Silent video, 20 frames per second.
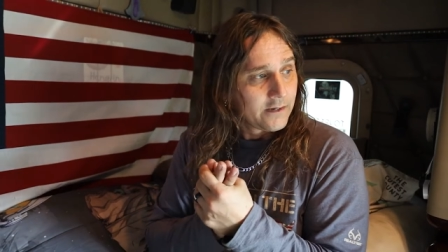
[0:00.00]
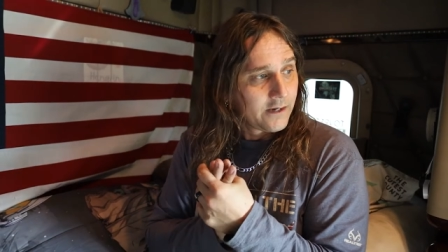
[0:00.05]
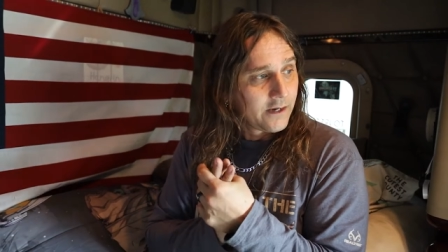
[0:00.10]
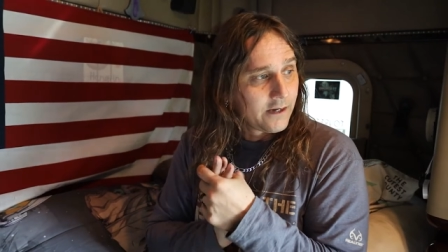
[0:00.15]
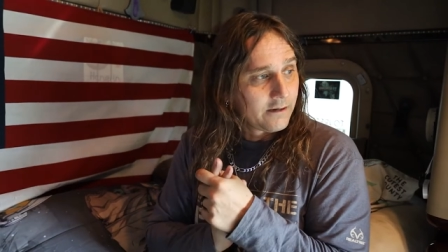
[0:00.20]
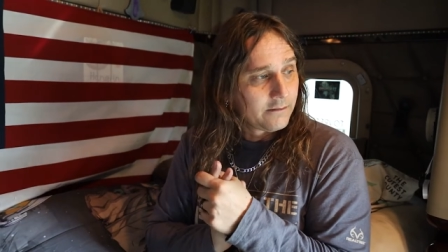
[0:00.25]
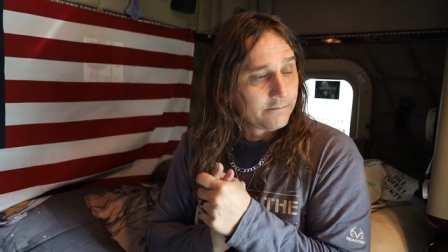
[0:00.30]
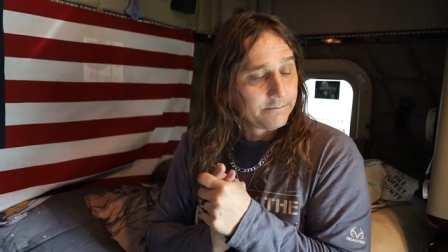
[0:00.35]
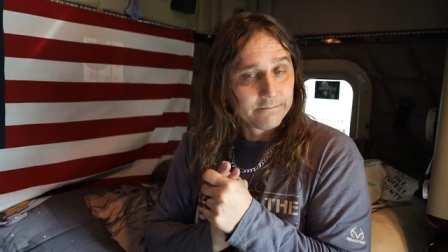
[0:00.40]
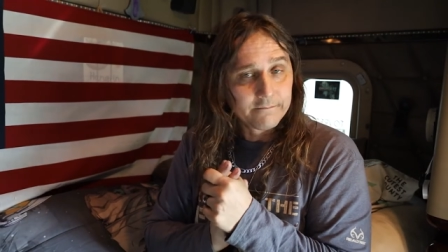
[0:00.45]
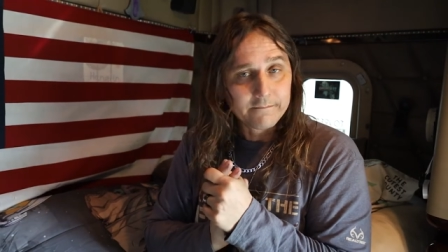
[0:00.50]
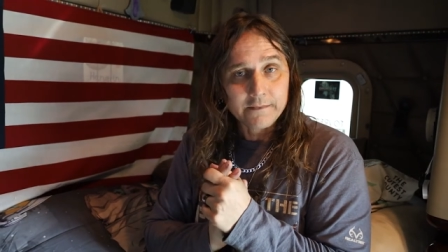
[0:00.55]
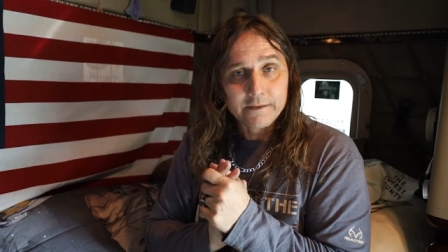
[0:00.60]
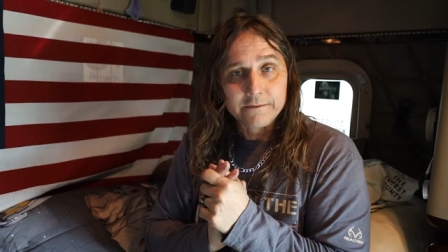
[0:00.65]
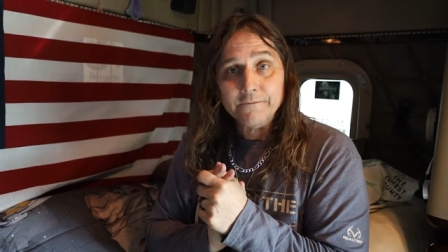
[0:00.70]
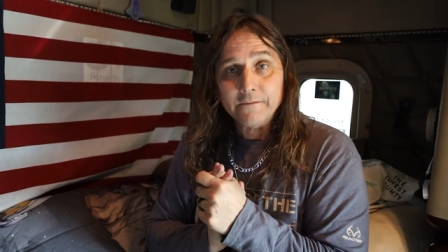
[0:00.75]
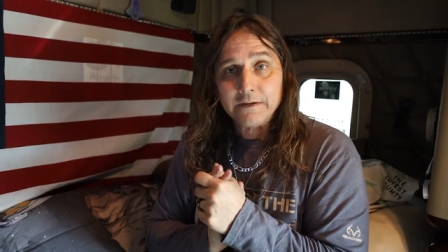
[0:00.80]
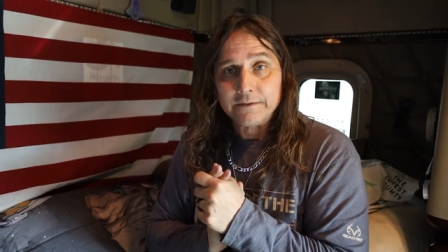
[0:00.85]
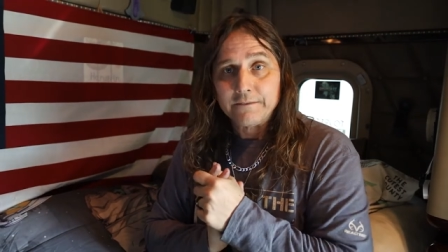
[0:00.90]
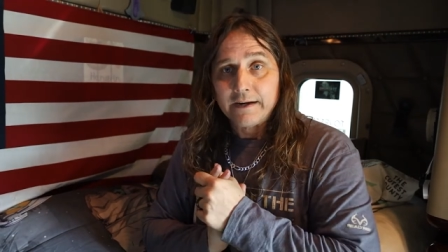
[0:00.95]
um,
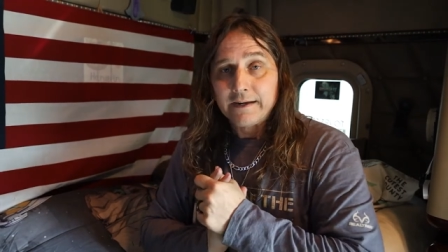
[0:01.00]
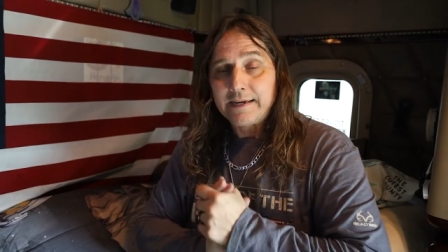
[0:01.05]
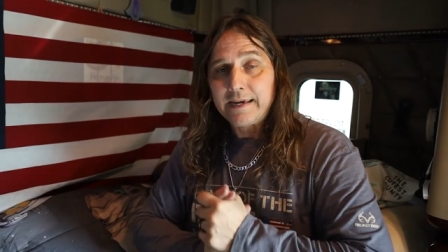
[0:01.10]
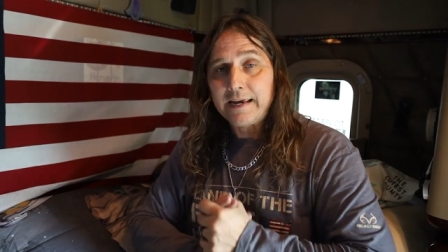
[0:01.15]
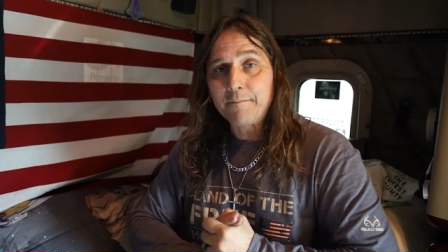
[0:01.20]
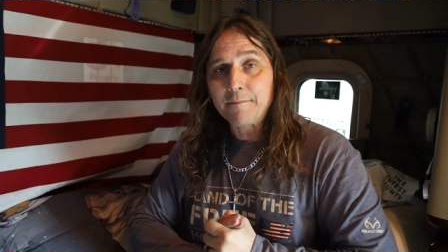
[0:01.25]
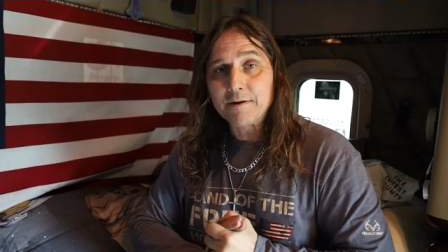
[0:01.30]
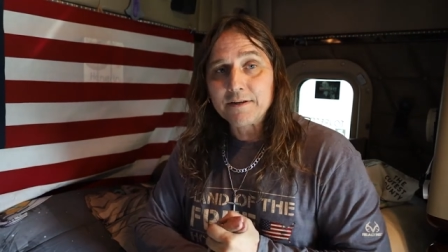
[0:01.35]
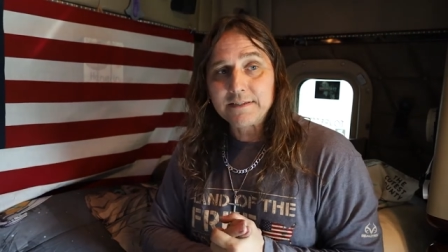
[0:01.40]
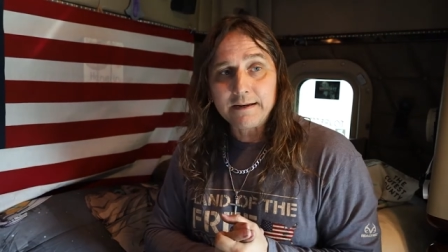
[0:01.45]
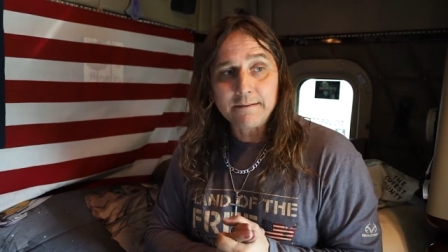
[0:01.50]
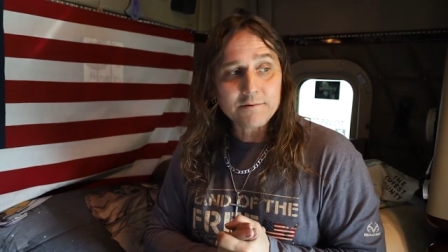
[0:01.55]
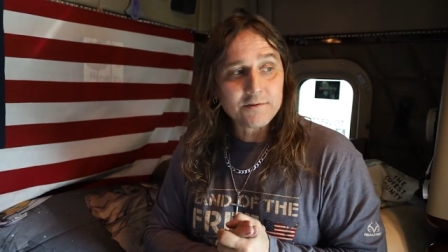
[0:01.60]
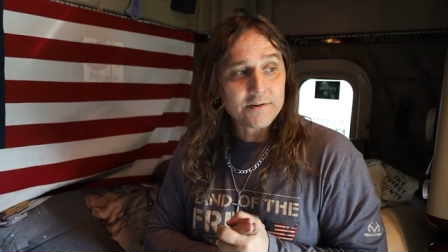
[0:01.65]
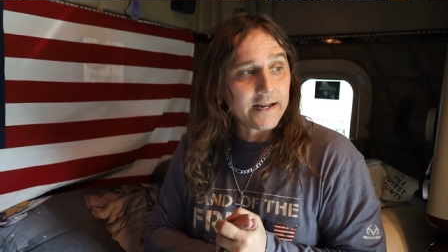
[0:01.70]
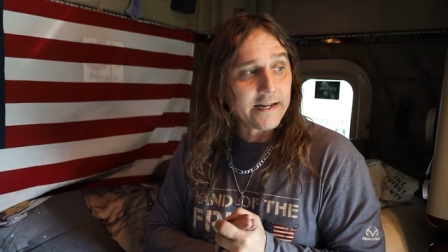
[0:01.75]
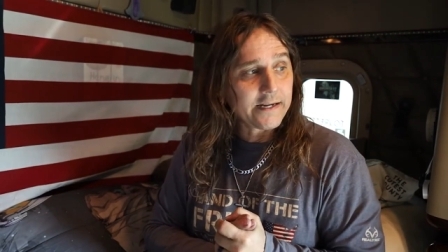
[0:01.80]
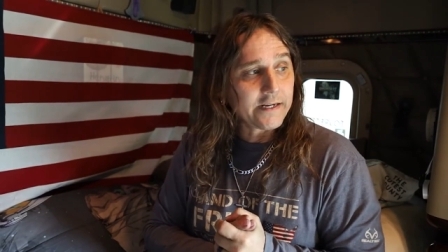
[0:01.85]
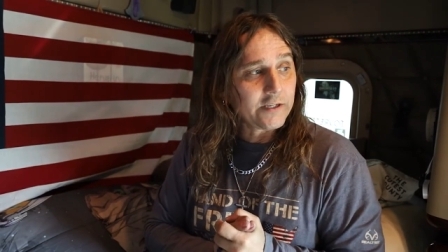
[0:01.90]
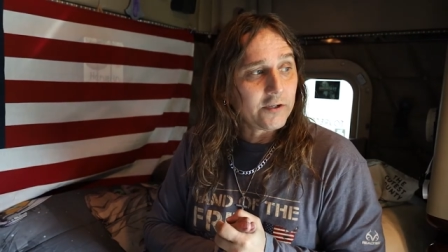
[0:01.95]
cameras that I'm
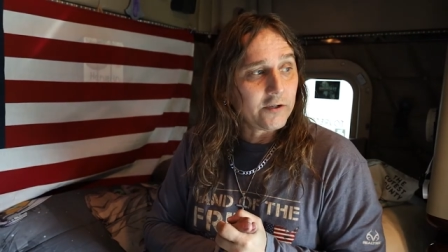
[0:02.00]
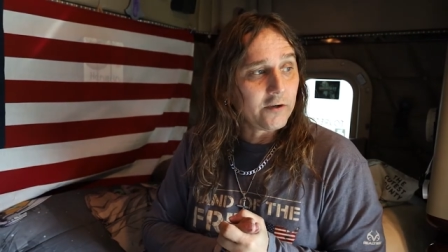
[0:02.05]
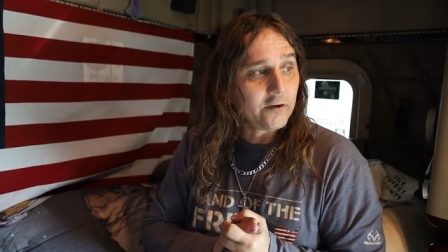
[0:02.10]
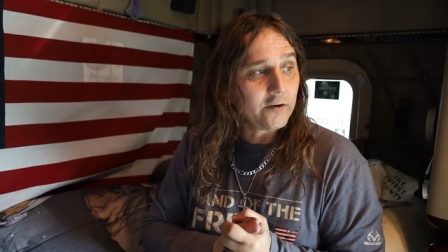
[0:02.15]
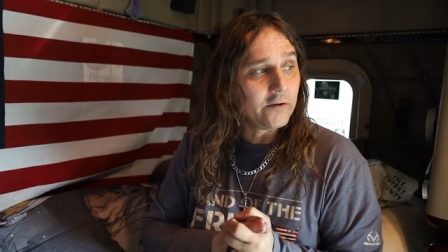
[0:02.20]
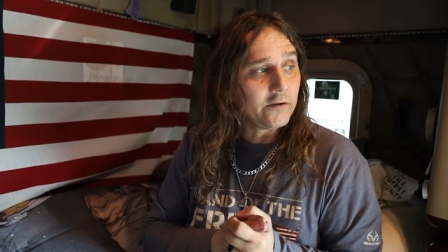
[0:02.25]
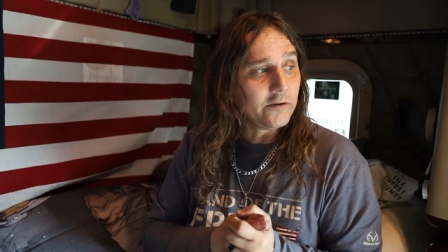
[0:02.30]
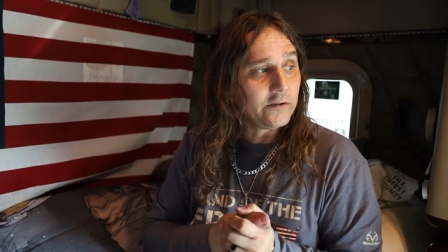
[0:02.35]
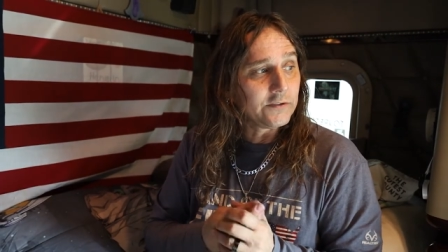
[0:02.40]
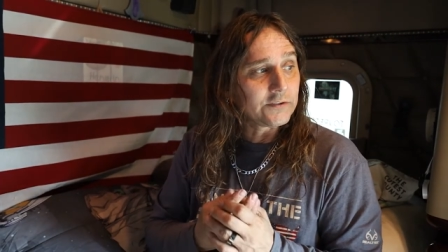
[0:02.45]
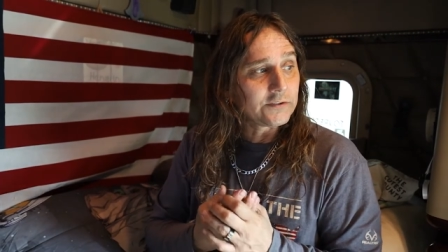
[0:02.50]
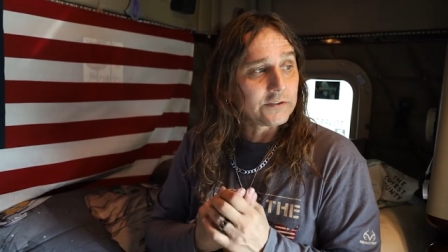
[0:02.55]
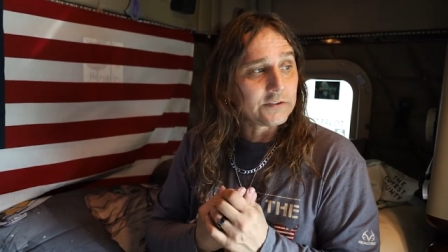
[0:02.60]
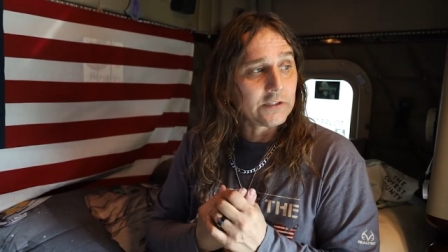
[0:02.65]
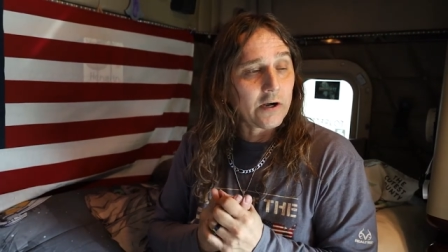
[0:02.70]
trying to use.